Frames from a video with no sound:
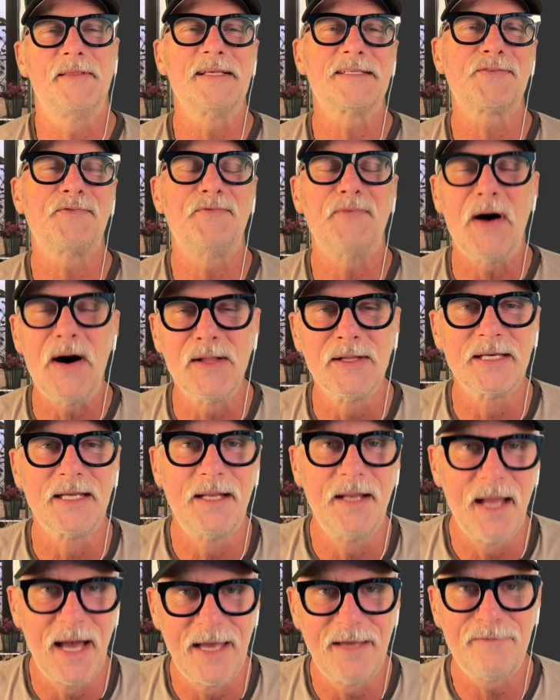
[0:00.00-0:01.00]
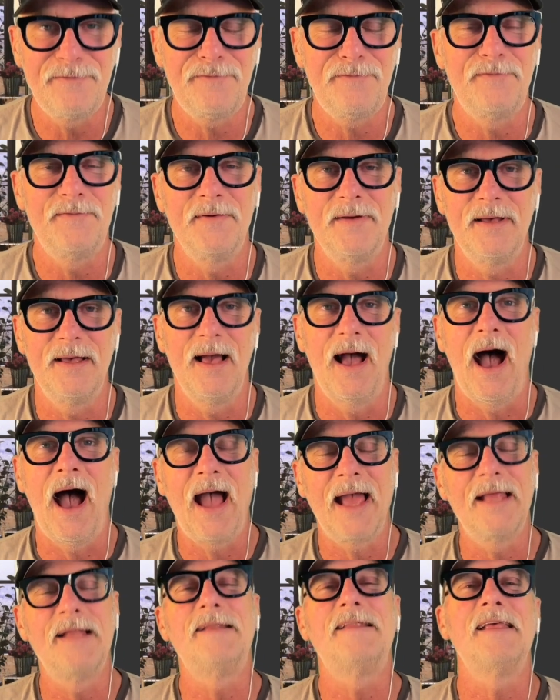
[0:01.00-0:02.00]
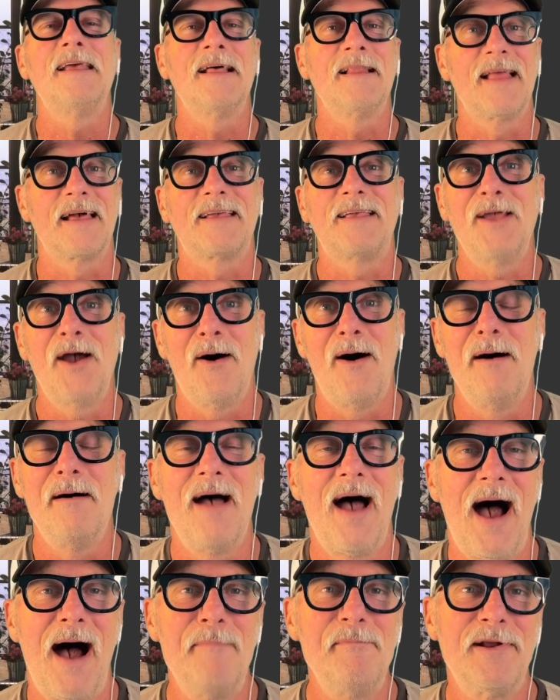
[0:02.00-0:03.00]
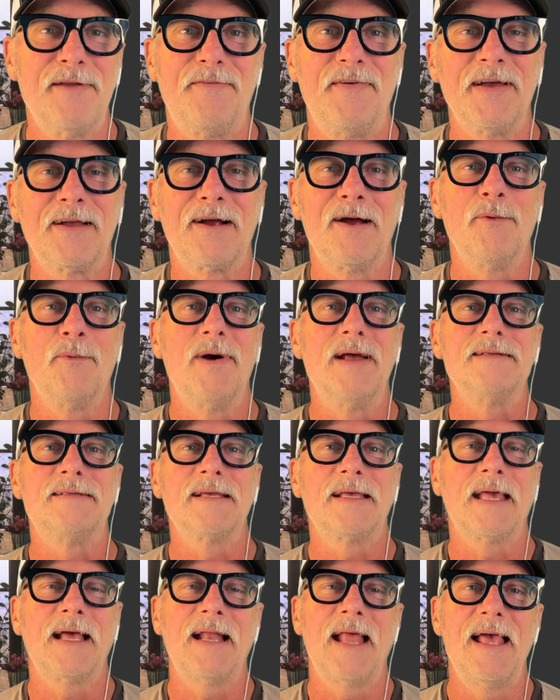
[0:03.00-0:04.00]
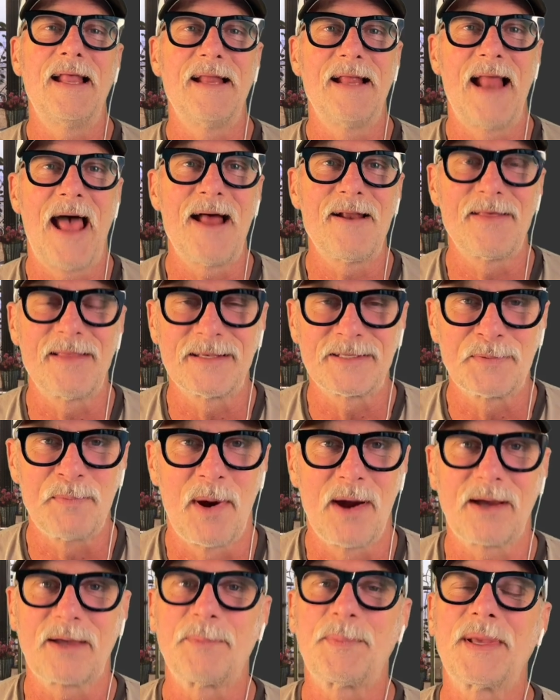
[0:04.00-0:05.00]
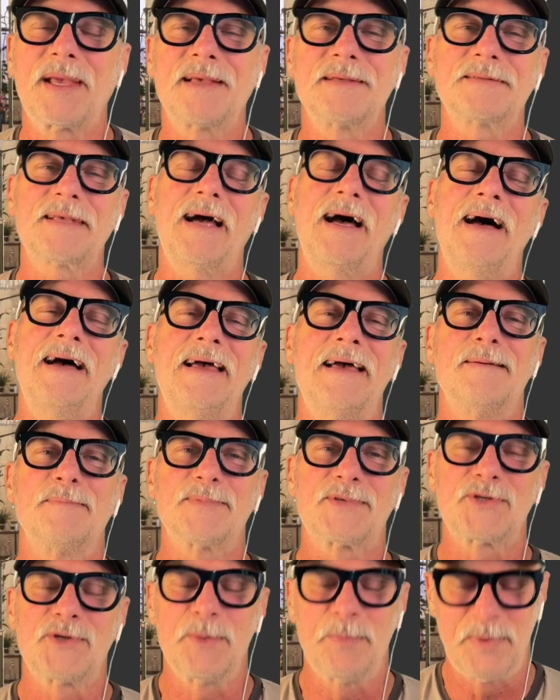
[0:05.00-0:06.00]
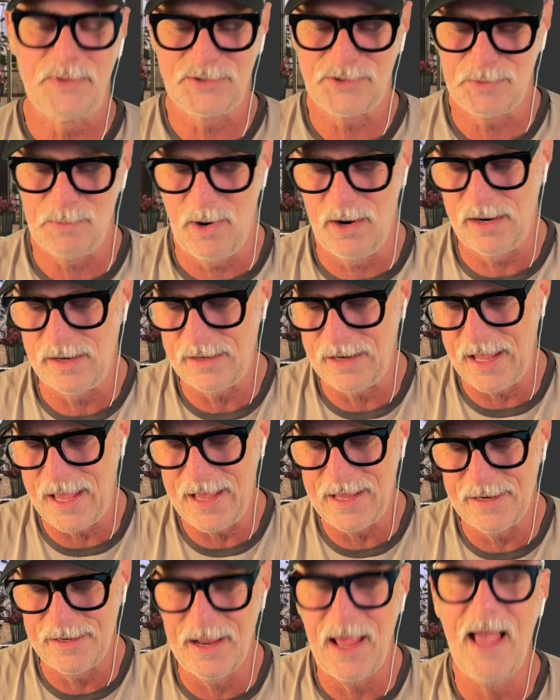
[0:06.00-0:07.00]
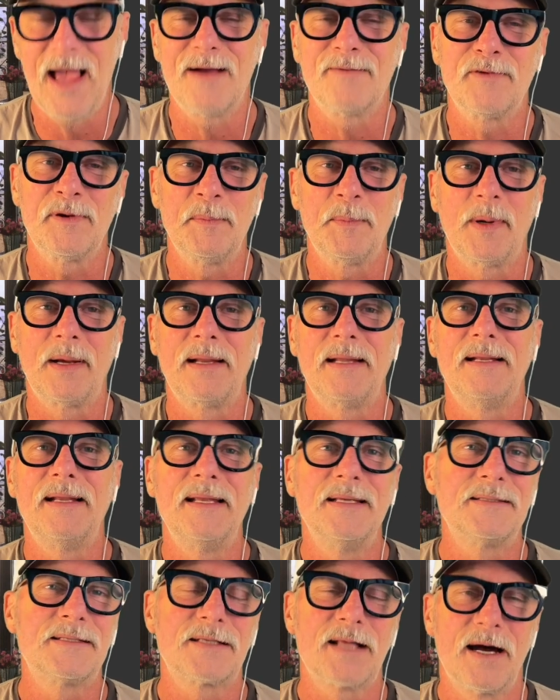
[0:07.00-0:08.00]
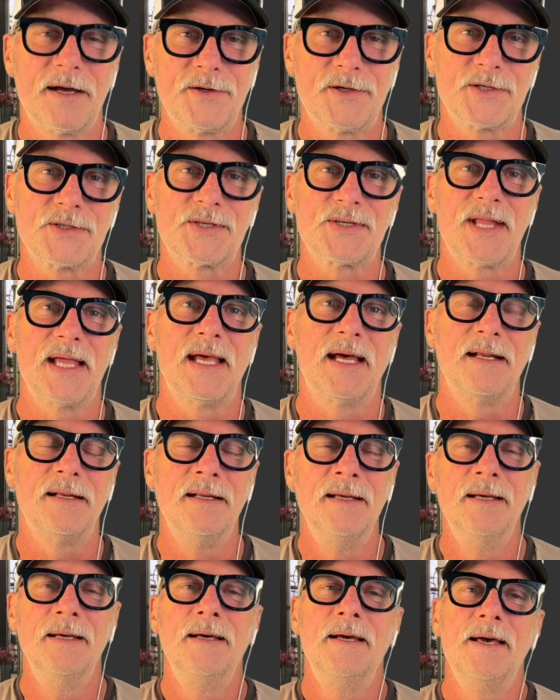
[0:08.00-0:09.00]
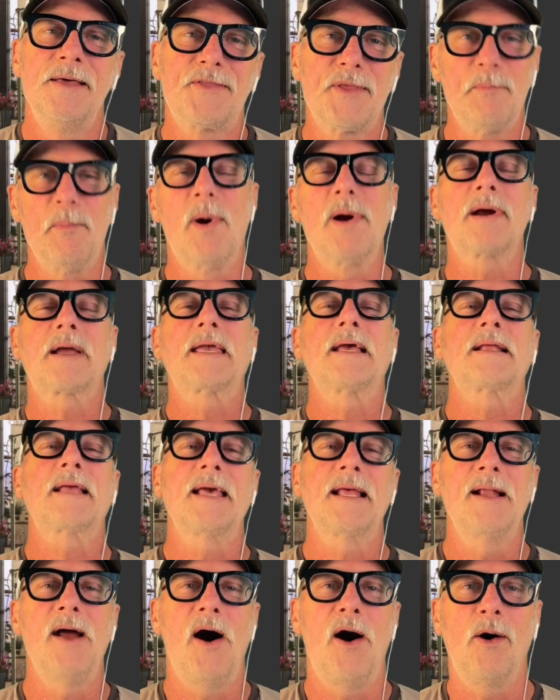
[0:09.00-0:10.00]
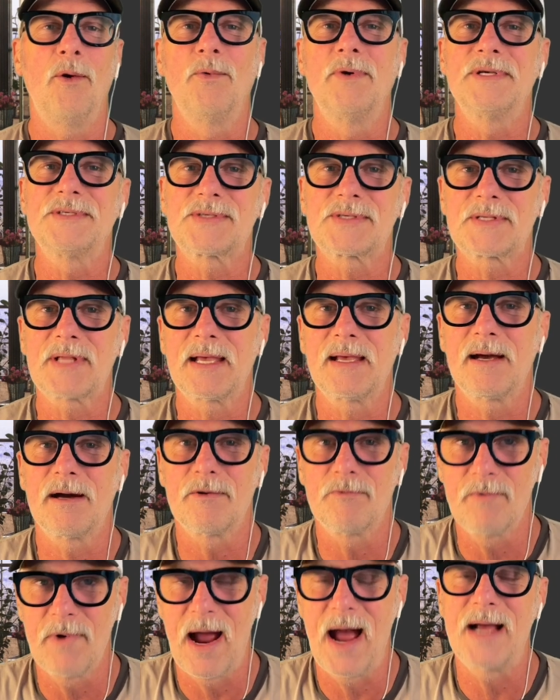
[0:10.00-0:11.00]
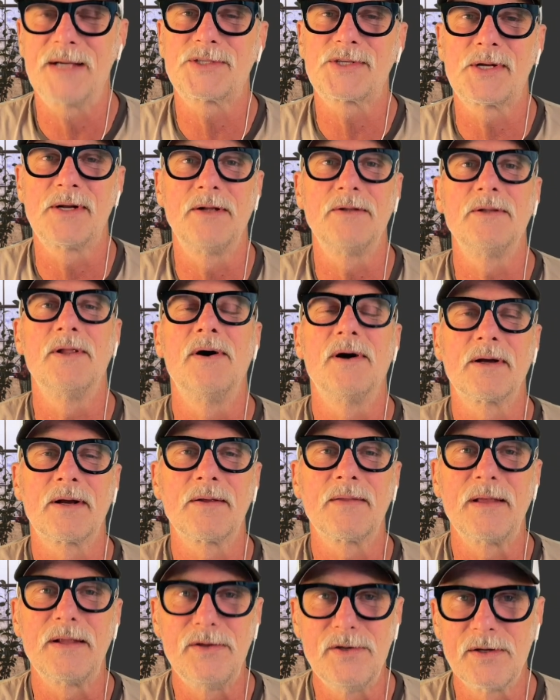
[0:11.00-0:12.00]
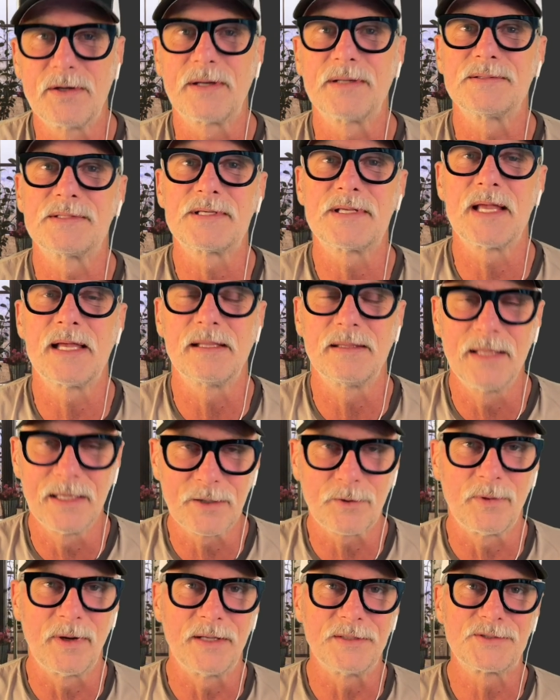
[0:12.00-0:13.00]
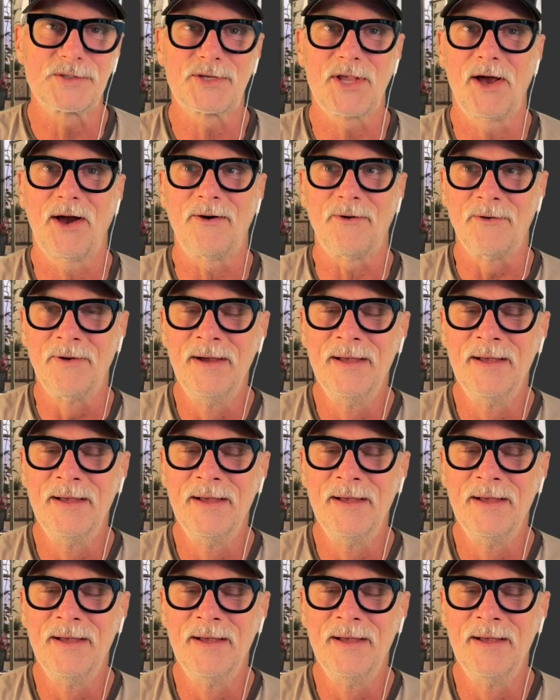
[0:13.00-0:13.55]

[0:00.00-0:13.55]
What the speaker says: falling knife idea, like, yo, I'm going to figure out when to get in and out of this market because I am super smart, and everybody needs to understand the market can always stay irrational longer than you can stay liquid. So